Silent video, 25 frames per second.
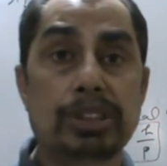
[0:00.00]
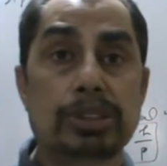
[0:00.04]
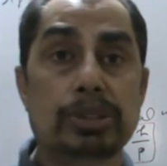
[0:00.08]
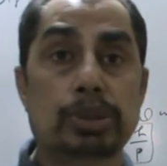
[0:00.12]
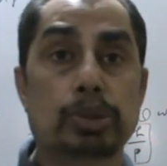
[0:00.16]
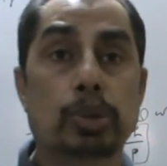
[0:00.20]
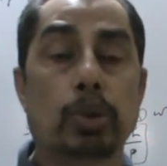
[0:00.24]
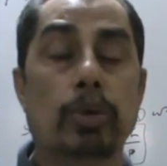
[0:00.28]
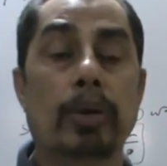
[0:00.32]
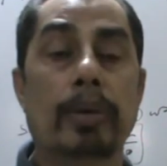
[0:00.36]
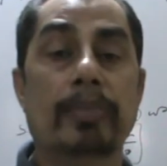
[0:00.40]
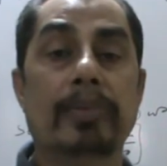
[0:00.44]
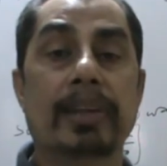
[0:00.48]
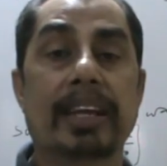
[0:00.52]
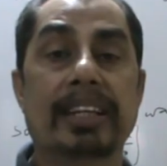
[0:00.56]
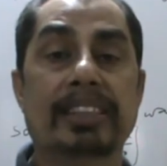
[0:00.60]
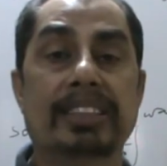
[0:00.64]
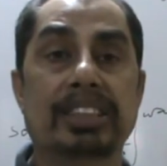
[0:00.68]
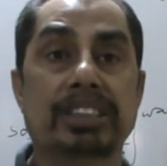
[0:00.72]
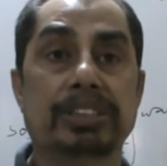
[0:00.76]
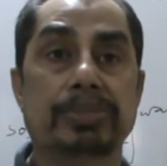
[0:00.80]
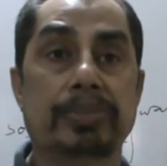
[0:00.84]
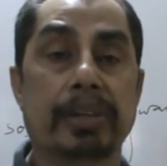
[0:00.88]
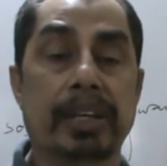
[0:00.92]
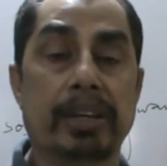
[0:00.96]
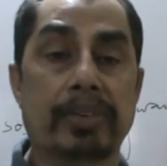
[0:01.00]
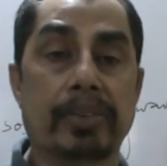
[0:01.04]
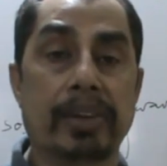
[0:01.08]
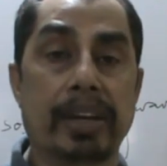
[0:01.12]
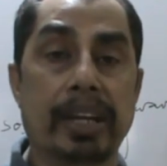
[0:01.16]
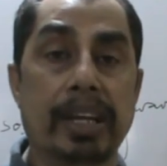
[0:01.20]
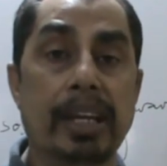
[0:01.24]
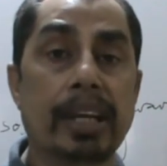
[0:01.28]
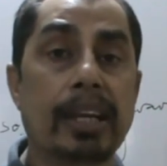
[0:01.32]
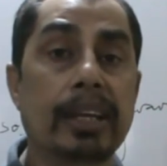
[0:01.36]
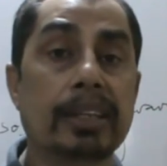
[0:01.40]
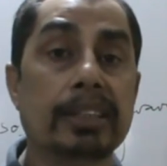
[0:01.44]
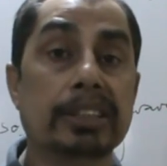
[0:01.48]
so wavelength is very,
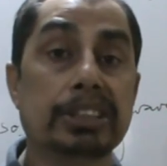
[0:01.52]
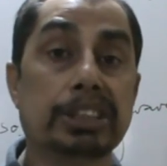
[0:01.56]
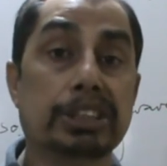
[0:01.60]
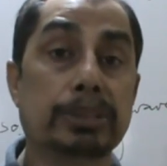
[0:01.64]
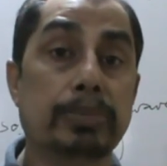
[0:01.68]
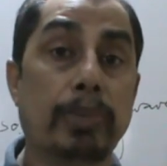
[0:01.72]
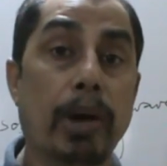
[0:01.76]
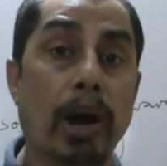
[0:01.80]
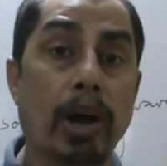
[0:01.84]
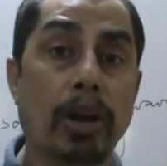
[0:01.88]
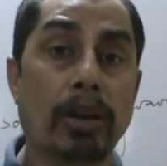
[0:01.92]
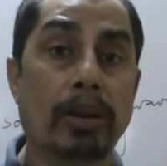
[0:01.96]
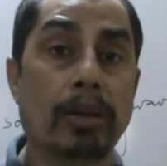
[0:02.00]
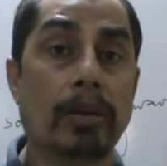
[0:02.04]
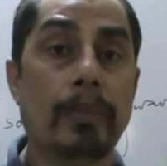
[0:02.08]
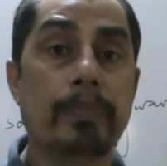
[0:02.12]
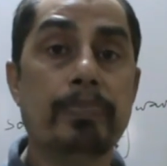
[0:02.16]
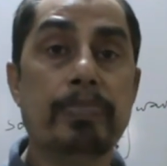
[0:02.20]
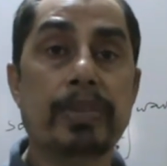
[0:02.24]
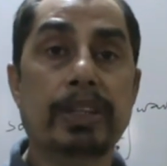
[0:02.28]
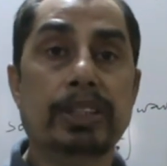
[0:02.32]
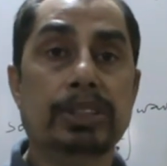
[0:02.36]
very small.